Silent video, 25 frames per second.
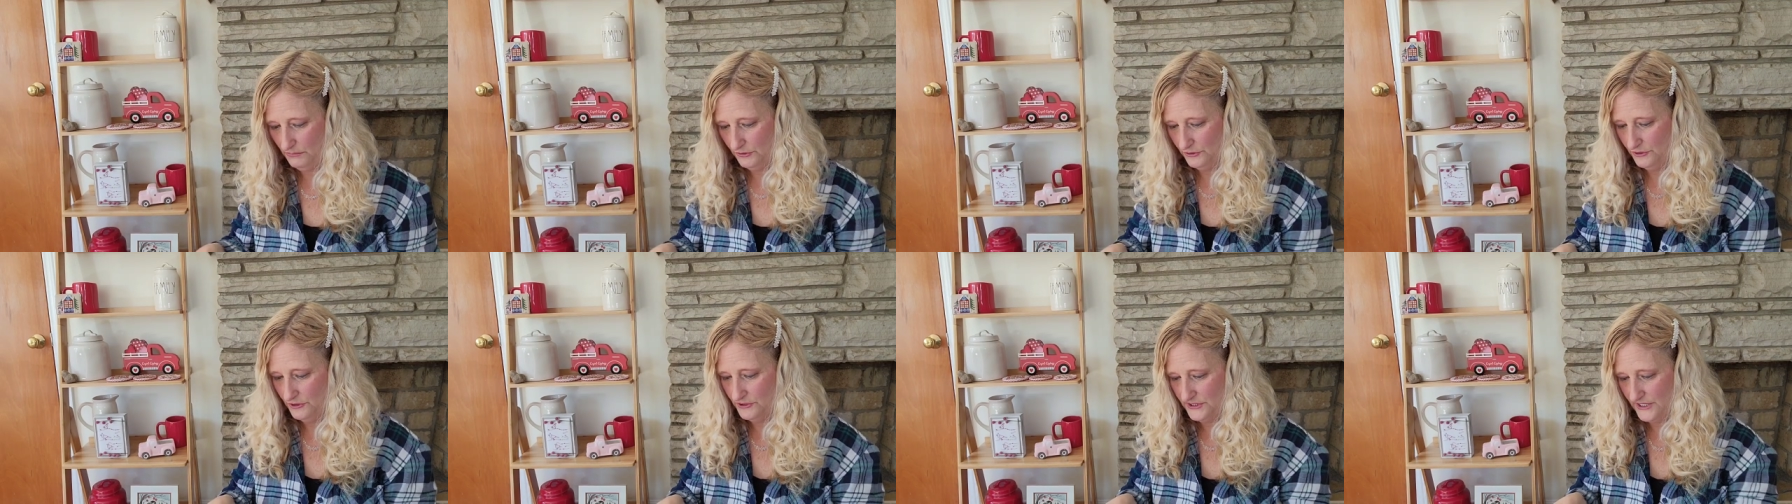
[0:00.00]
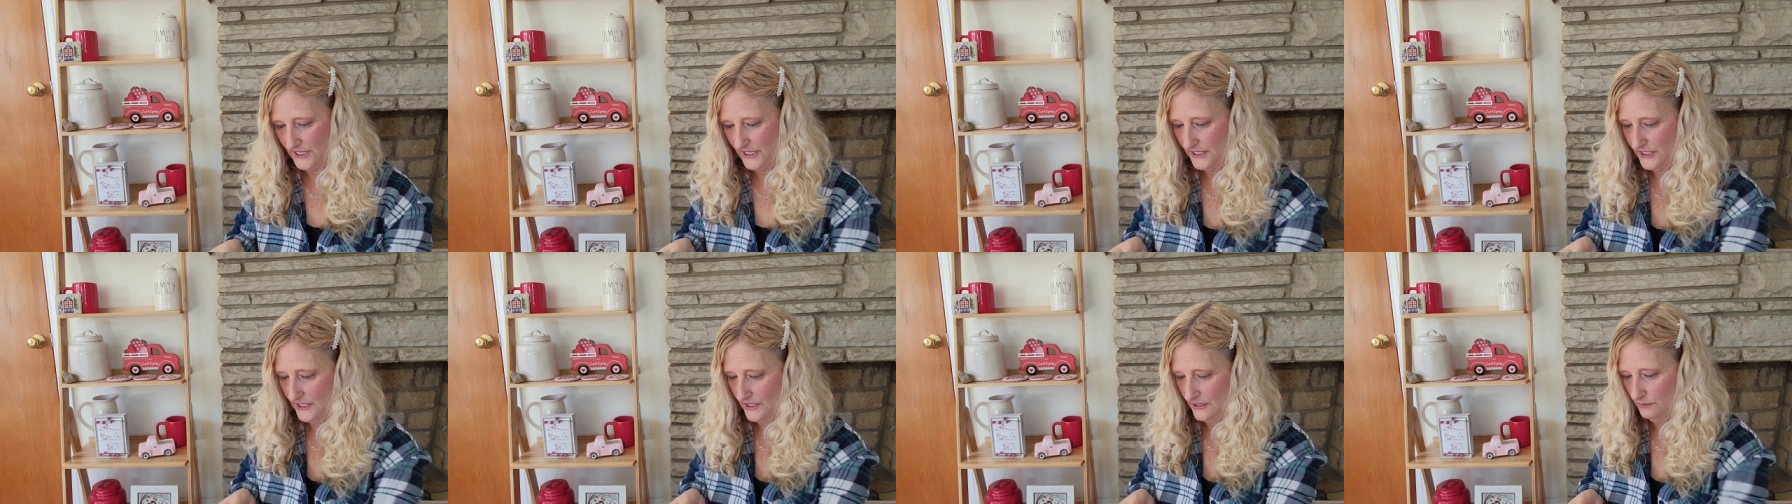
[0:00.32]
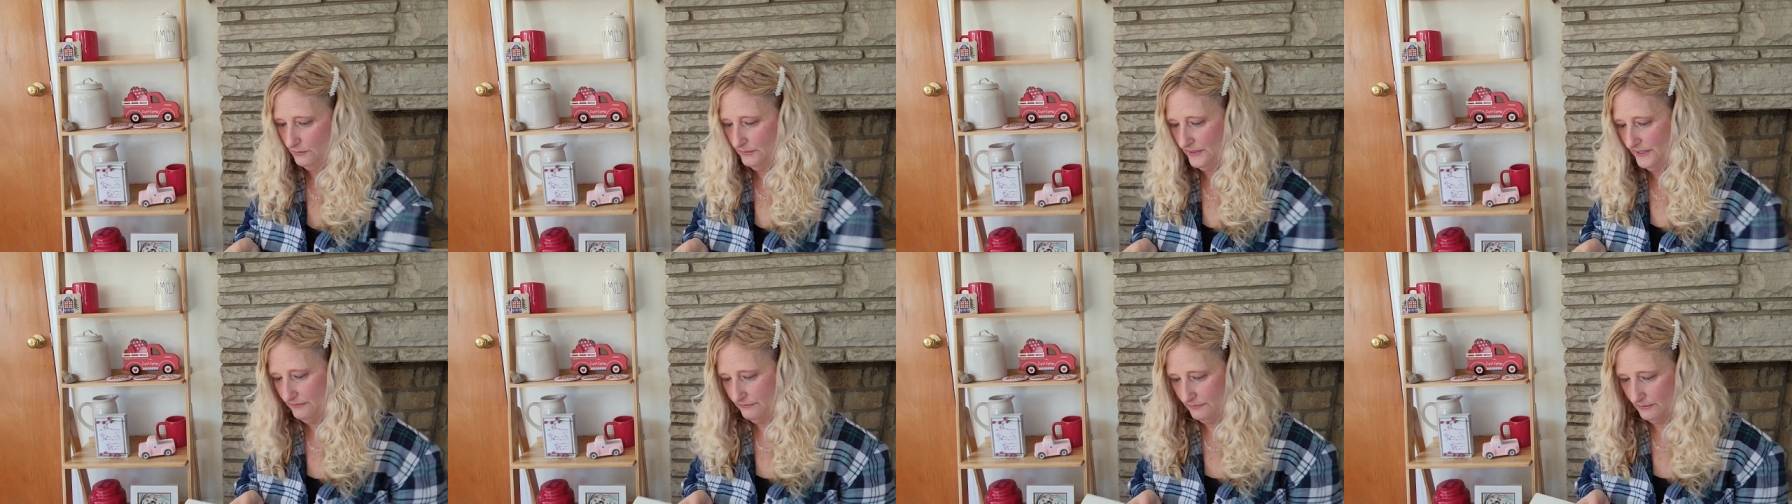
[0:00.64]
well, you're taking
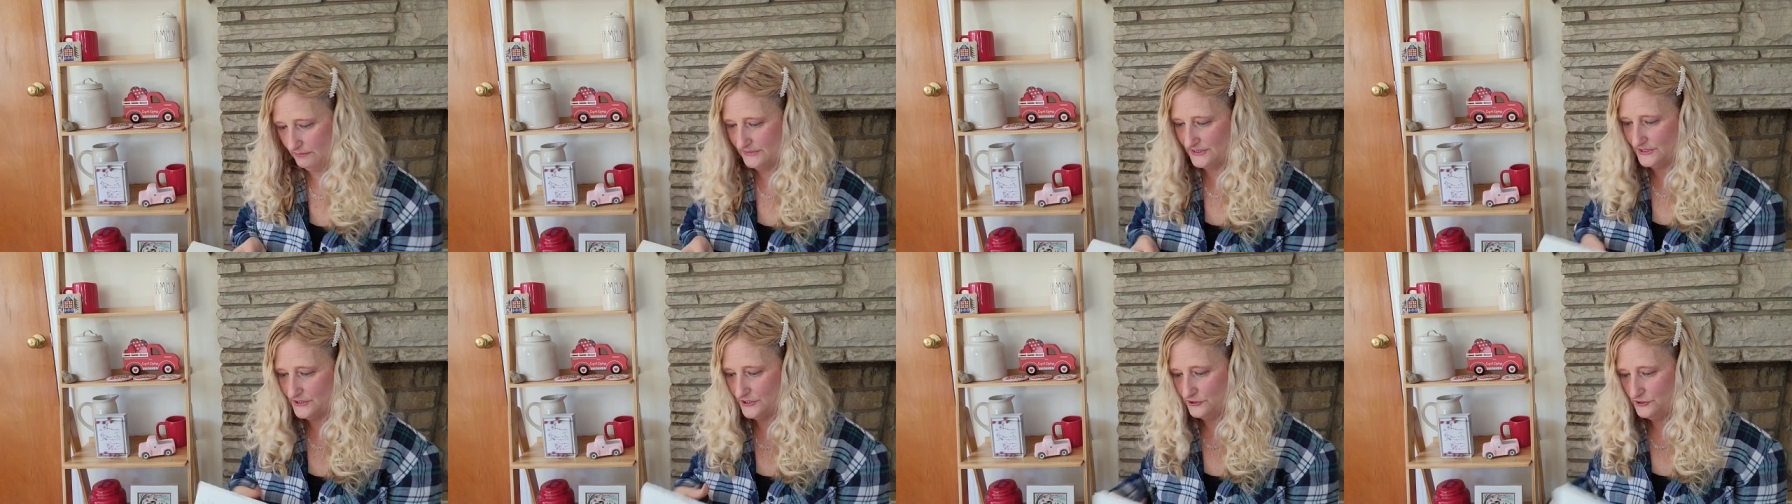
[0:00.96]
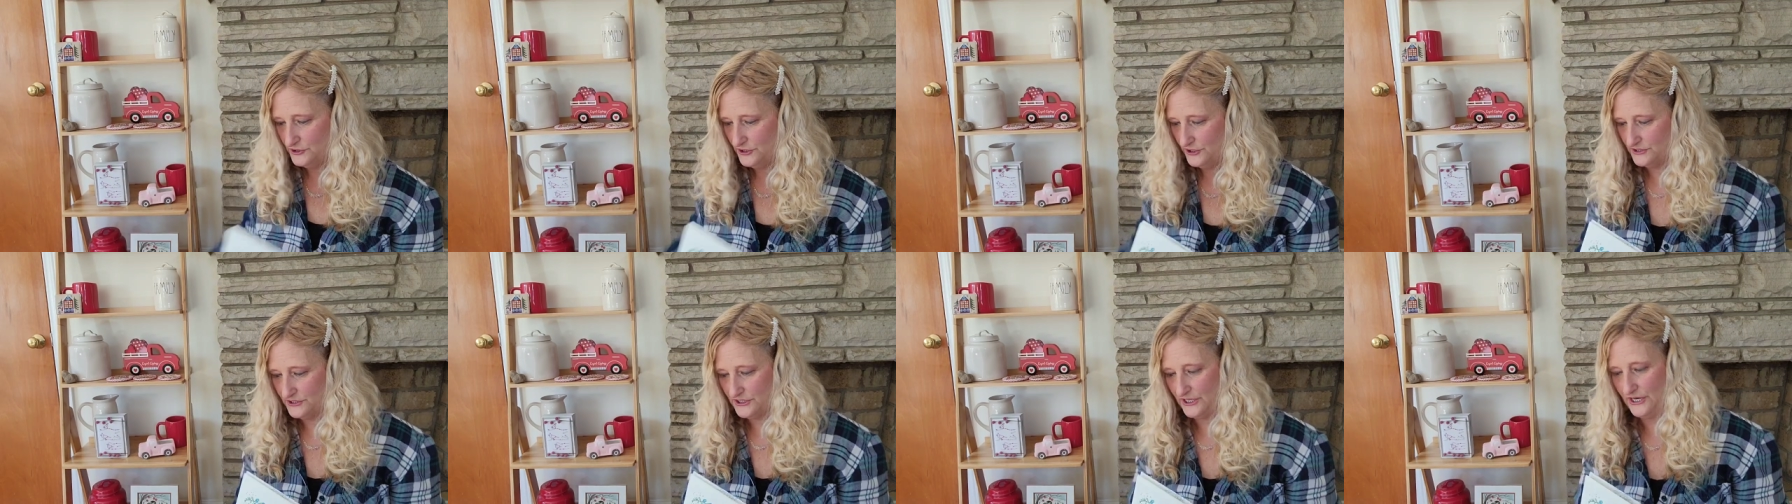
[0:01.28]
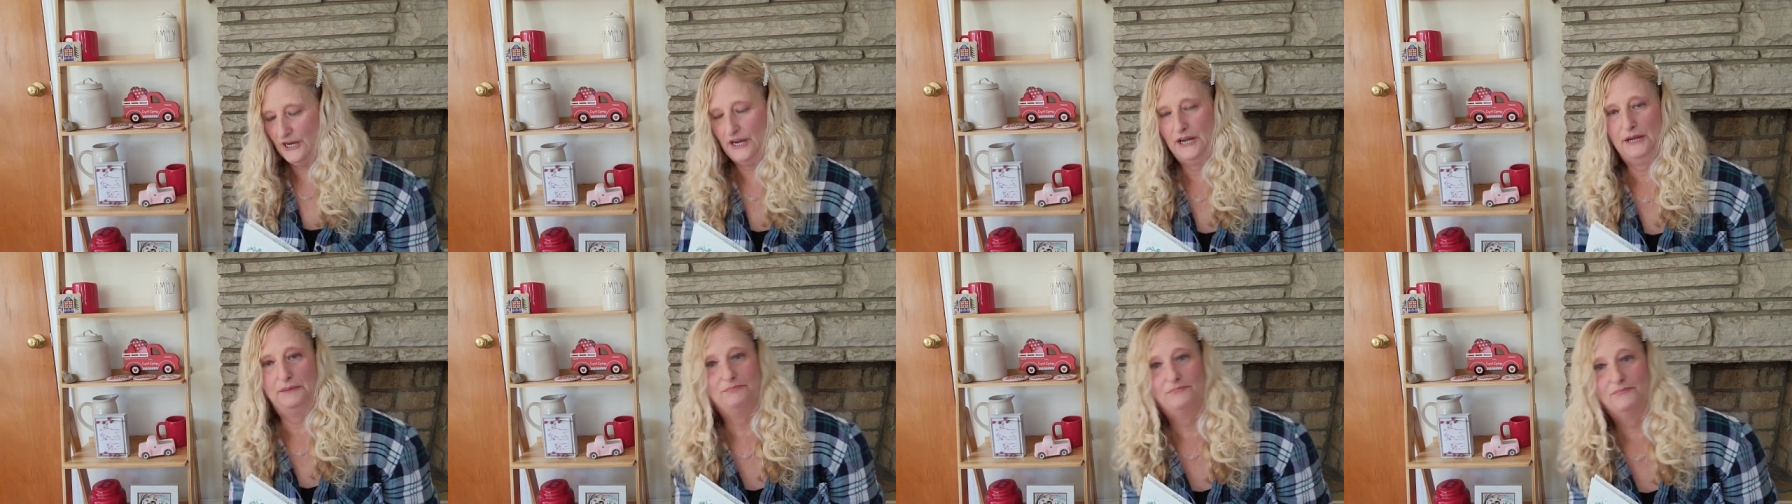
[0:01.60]
away from stitching
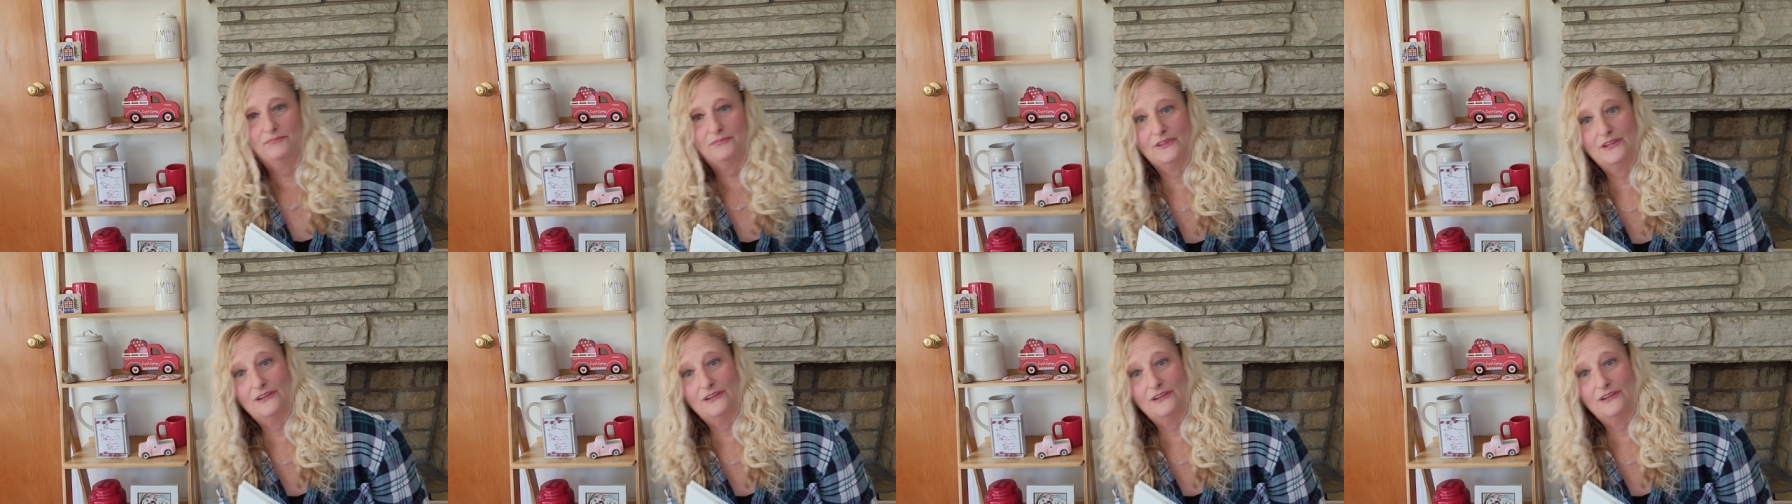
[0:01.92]
time.